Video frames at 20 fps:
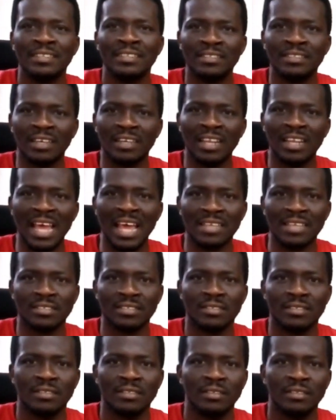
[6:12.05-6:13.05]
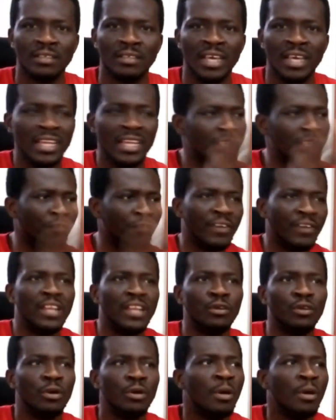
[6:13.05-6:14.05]
the class, in the
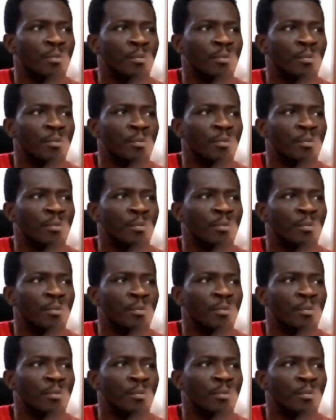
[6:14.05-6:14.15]
venue.